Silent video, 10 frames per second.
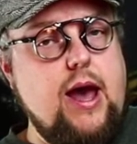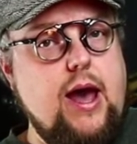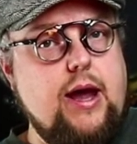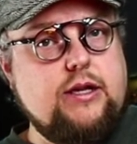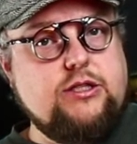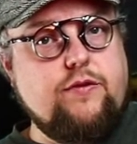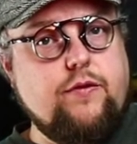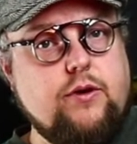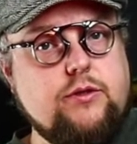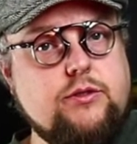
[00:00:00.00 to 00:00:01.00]
and a
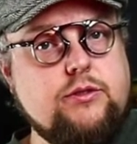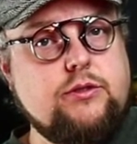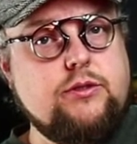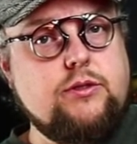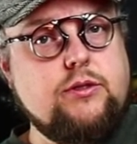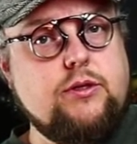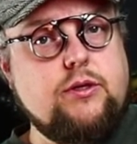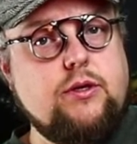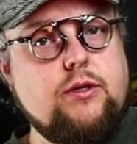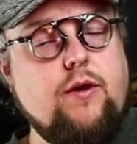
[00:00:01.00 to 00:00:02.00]
GeForce
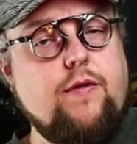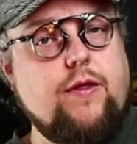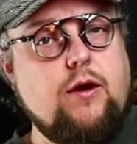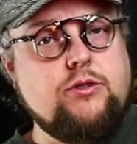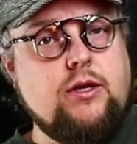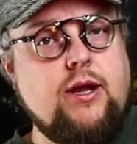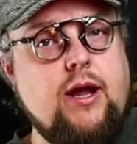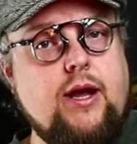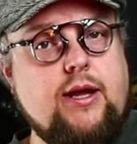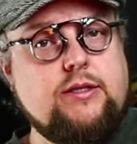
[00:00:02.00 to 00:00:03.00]

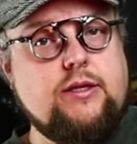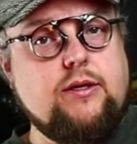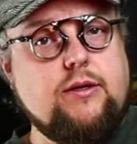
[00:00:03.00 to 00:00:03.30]
1080